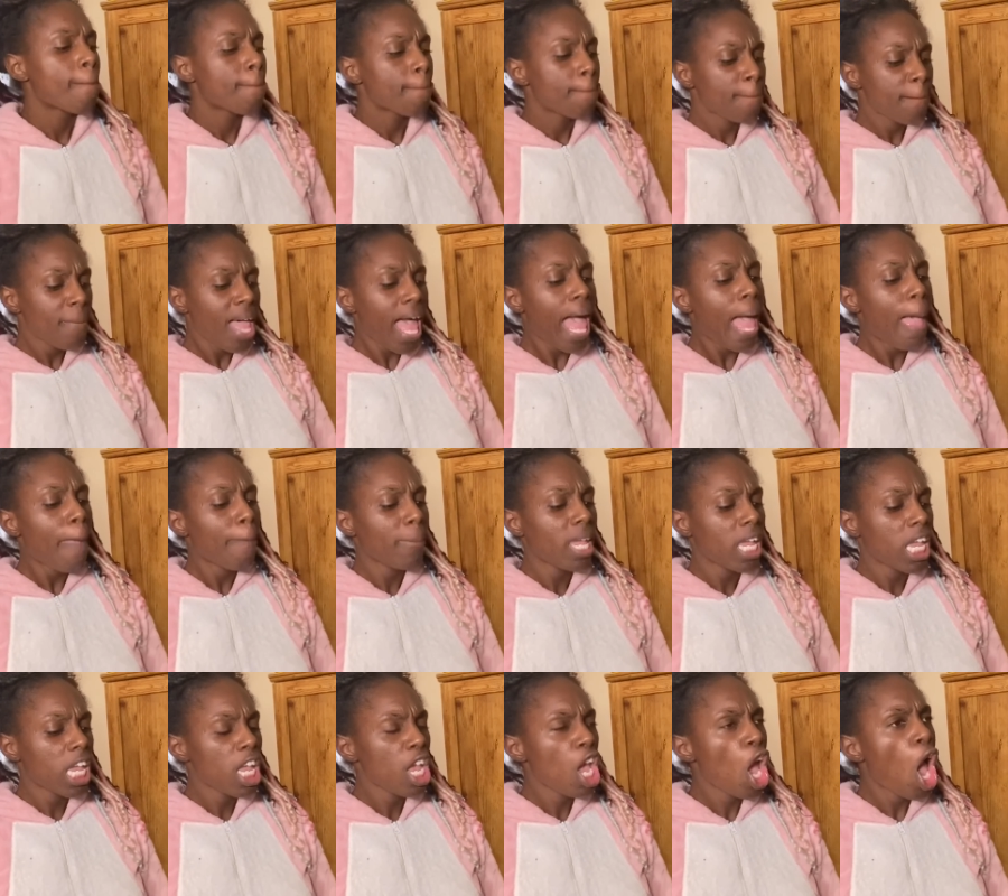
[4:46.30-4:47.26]

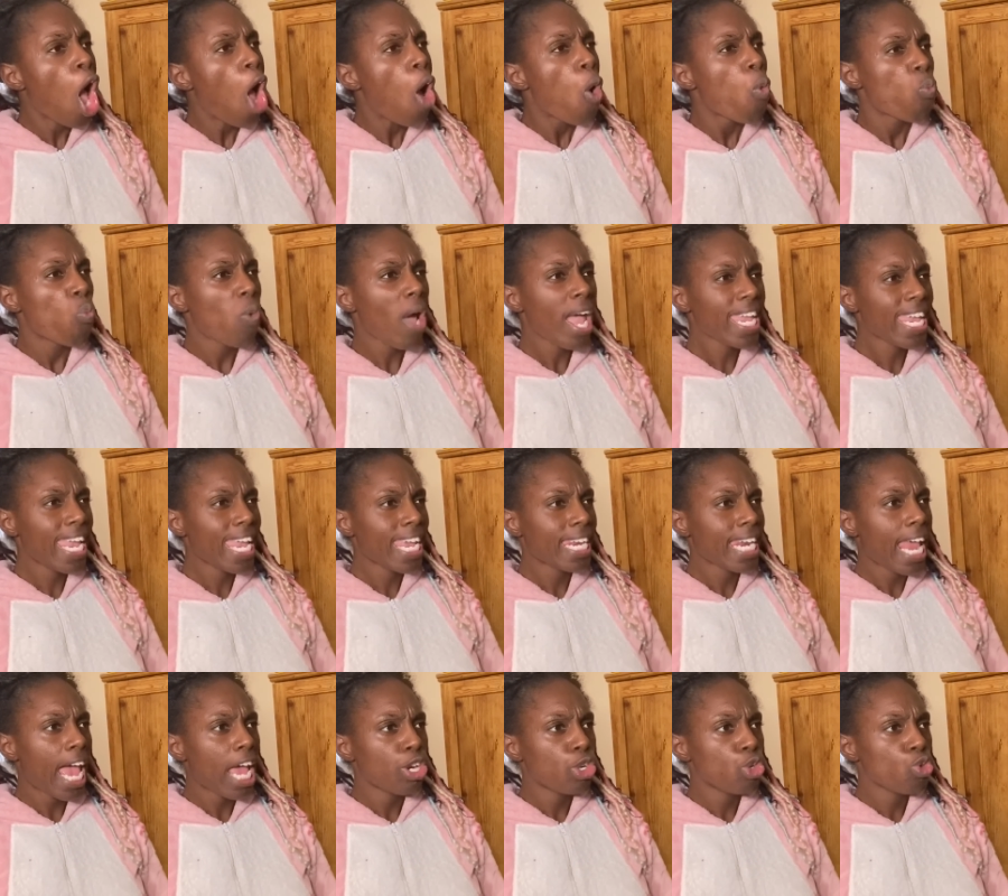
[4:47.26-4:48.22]
Mommy, what
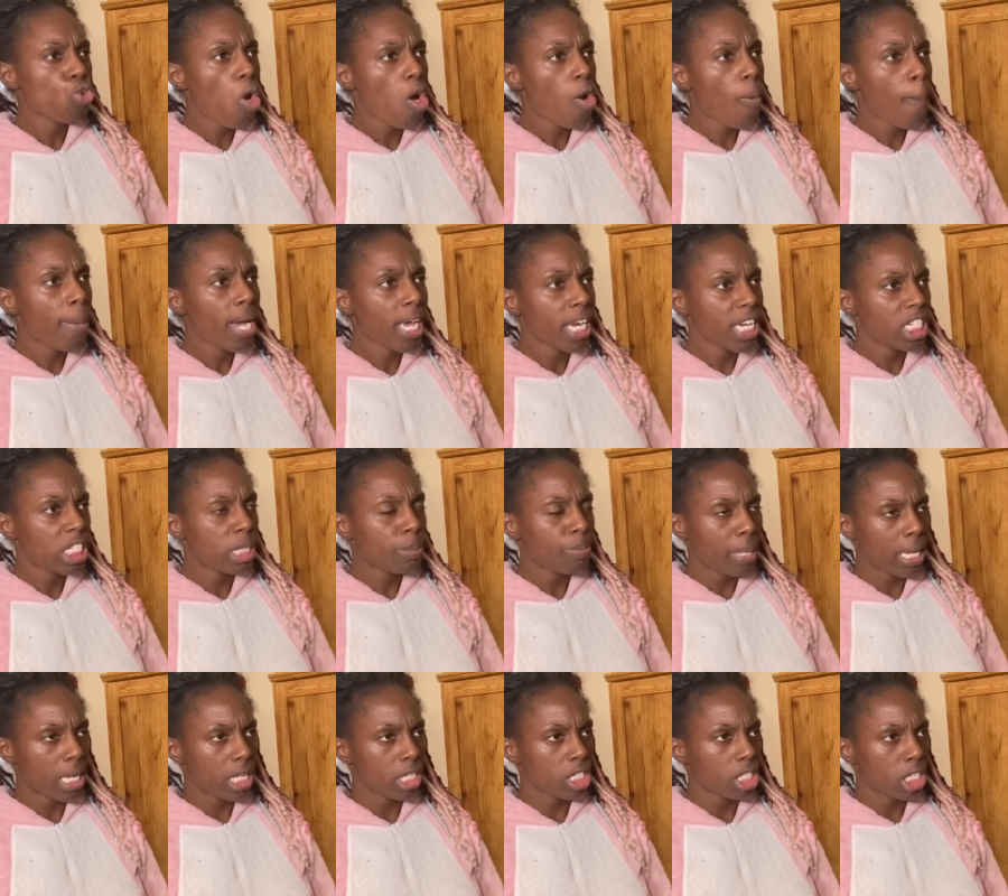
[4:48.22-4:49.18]
can I do on
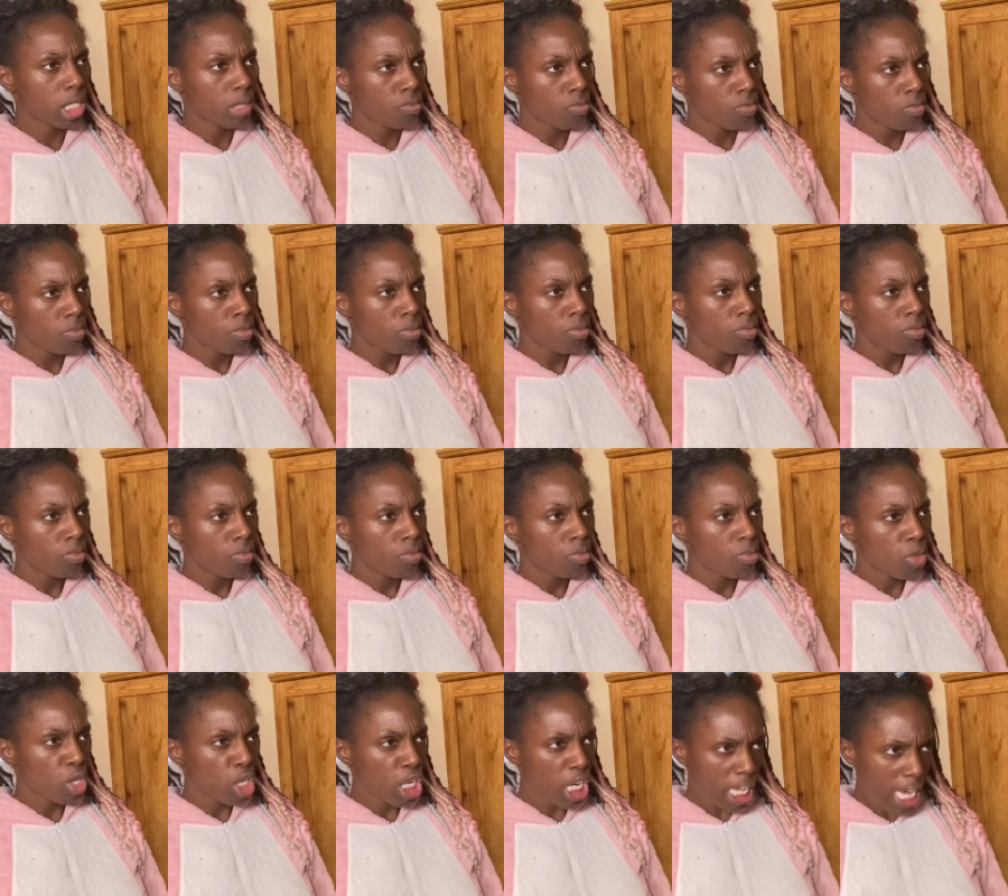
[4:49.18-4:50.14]
punishment?
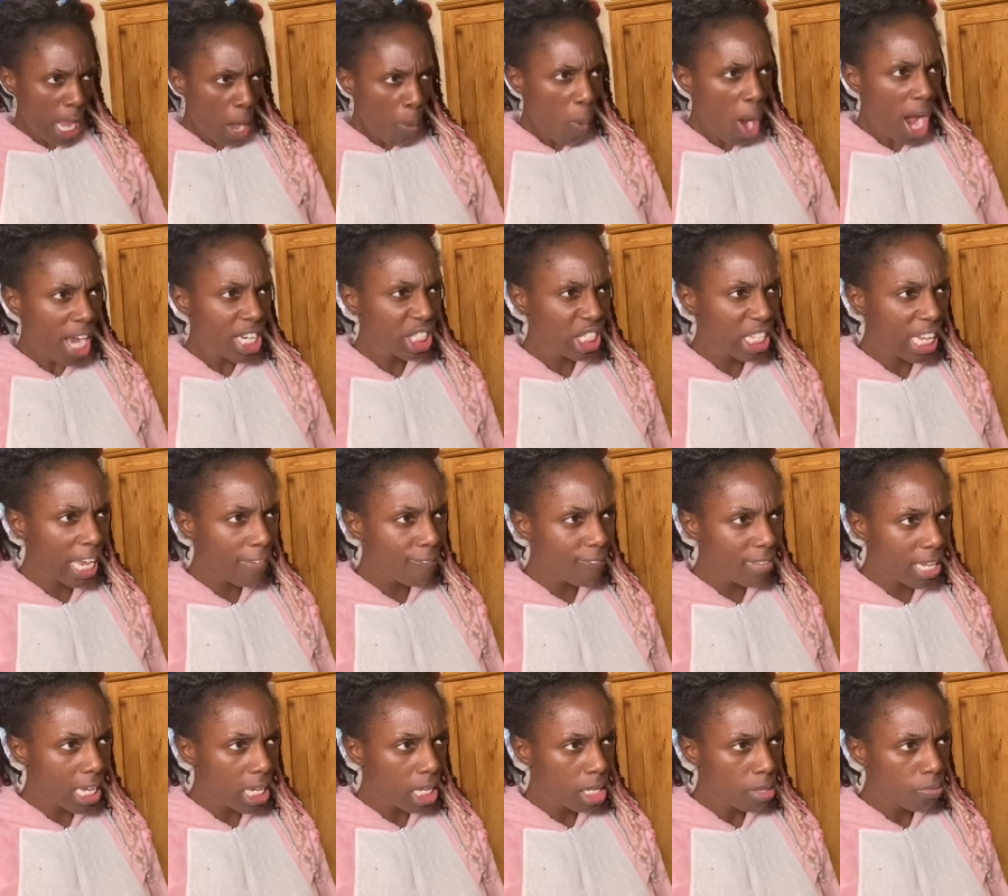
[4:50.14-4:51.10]
Can I watch
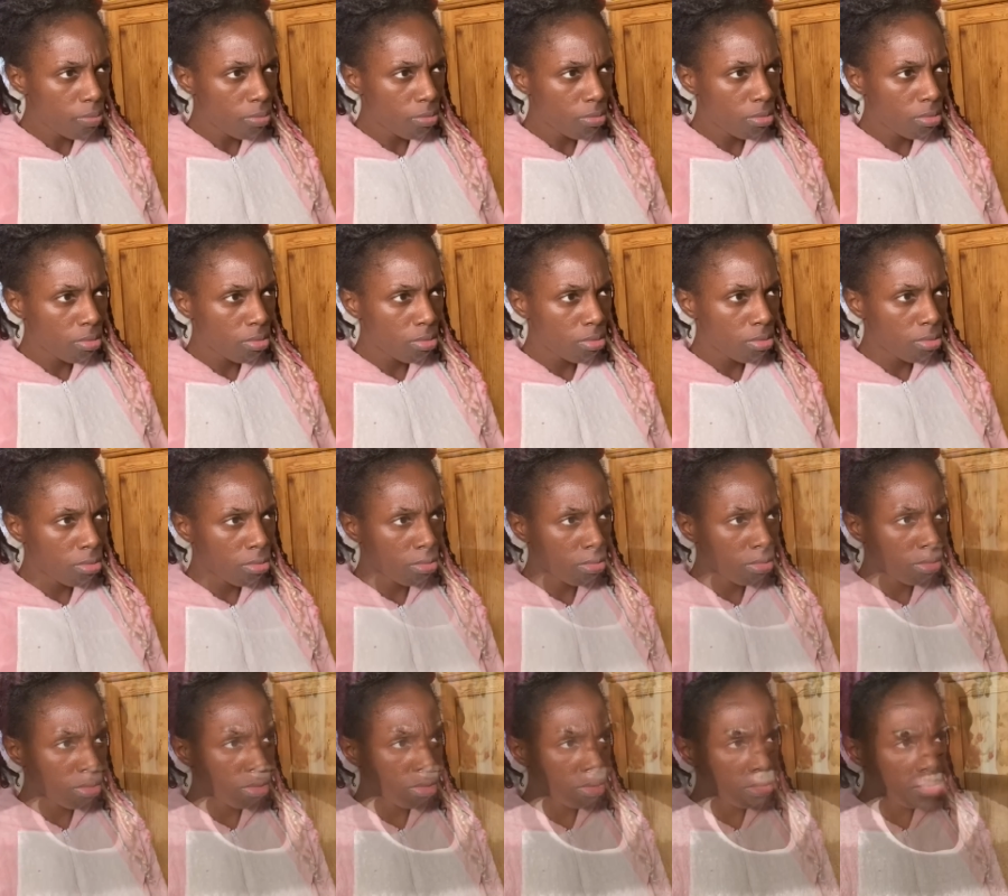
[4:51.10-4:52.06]
TV?
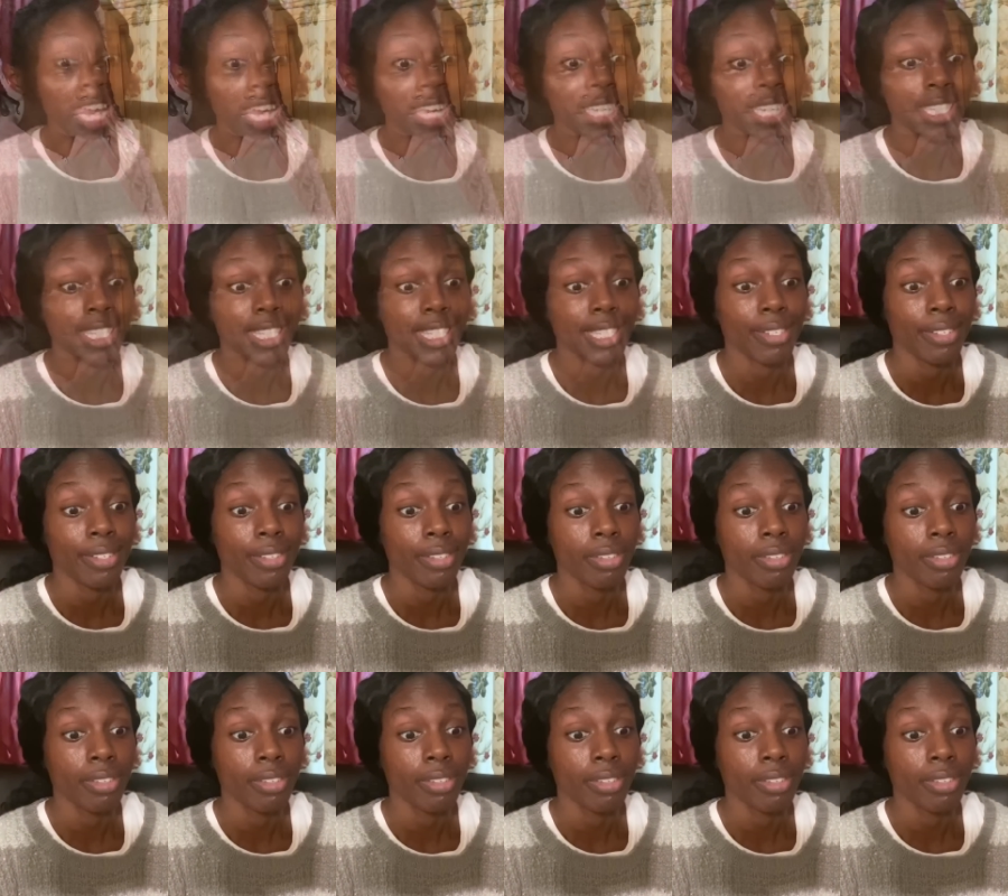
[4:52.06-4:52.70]
Yes.